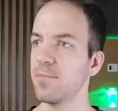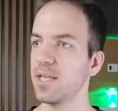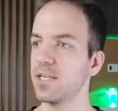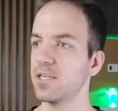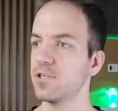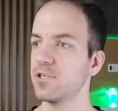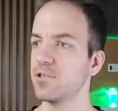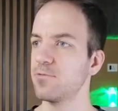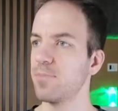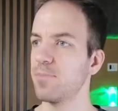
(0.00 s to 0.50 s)

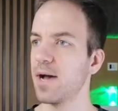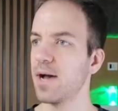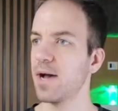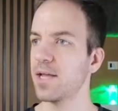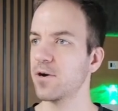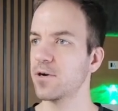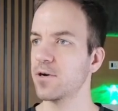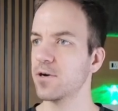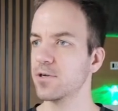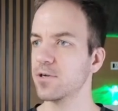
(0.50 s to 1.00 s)
into
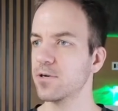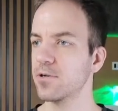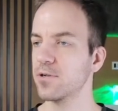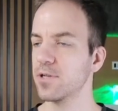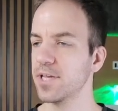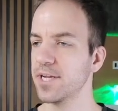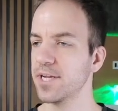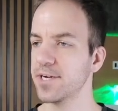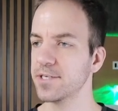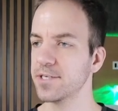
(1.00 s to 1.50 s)
my article
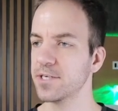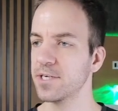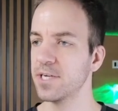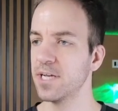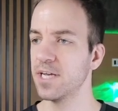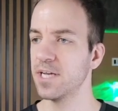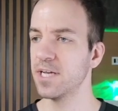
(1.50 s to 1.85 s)
here,